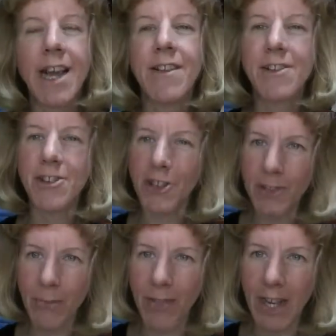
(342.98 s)
This is
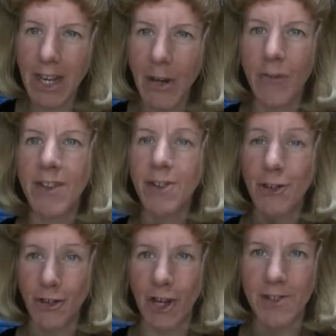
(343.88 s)
just within you. This is
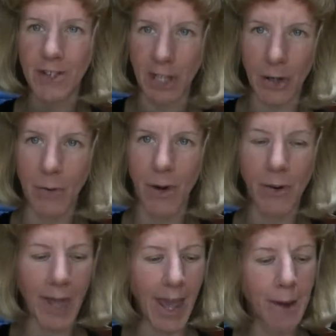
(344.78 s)
just you,
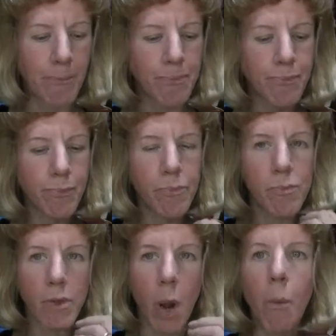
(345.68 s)
okay?
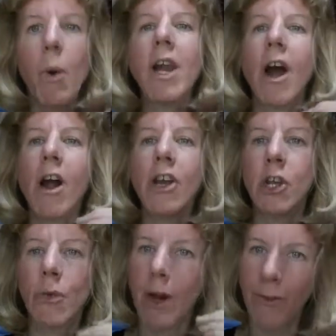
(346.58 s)
What are
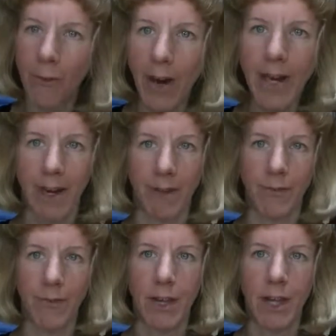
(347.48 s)
you afraid
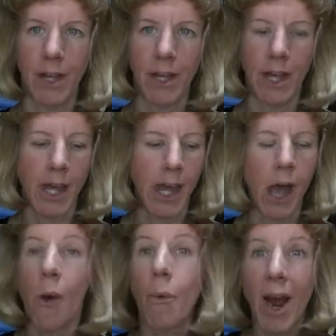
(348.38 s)
of?
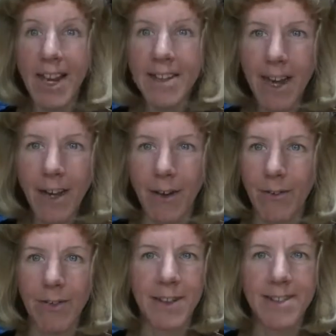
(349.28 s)
Write it down.
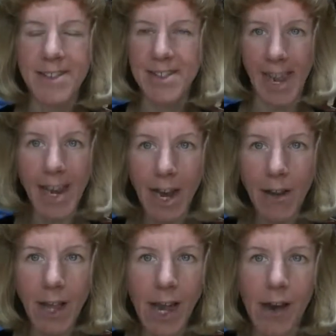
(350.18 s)
Say it
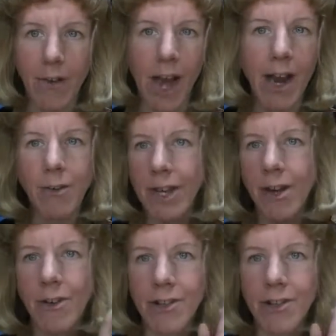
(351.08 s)
out loud. I don't care.